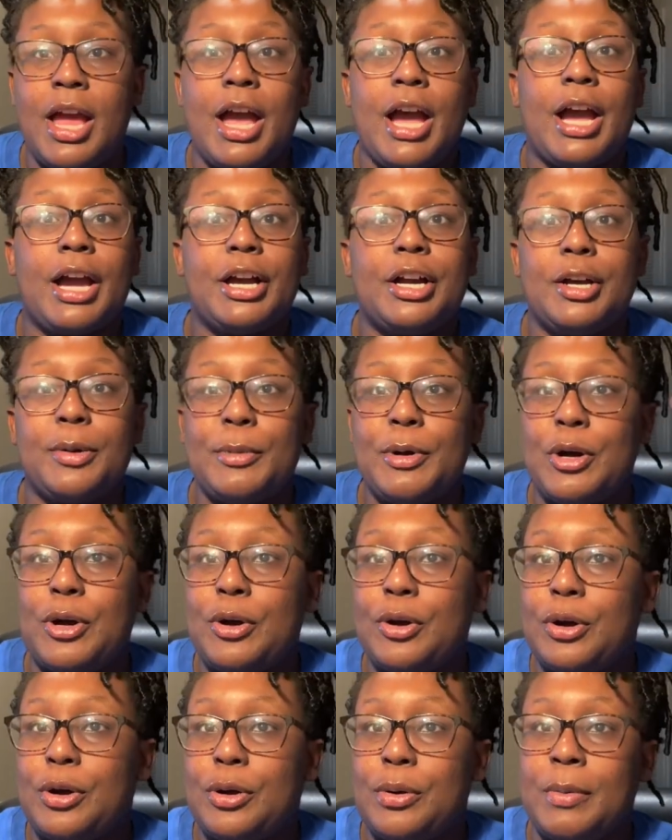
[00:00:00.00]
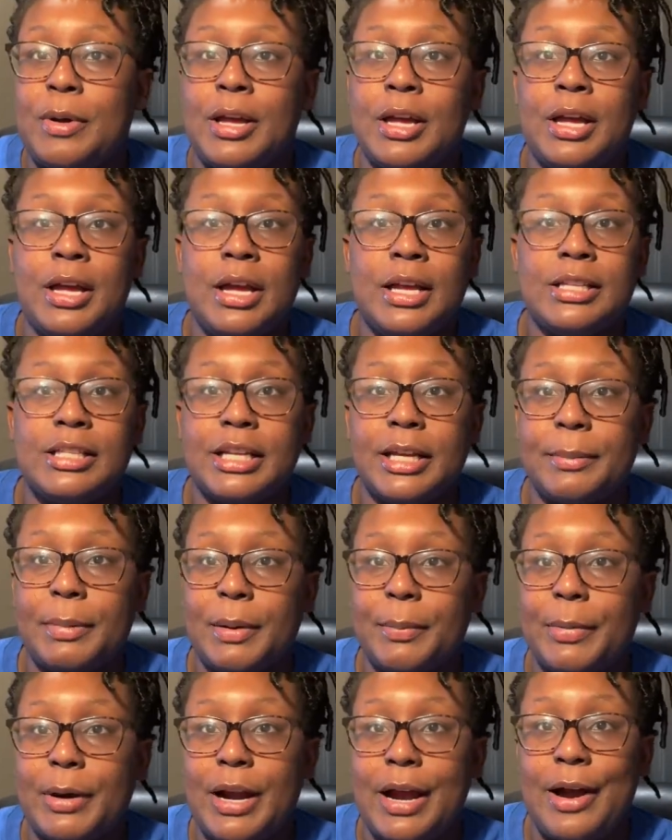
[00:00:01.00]
I come home, take
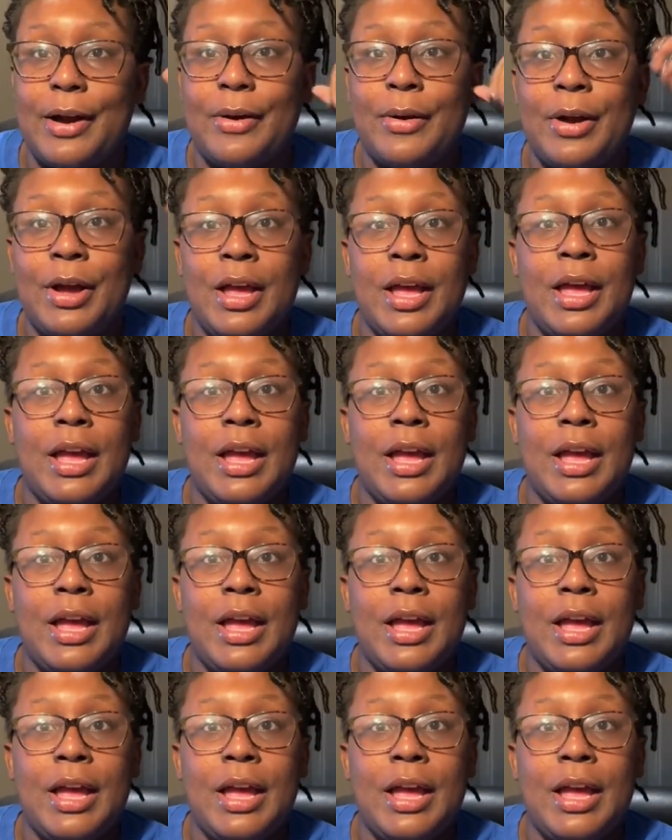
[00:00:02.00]
Pepper out,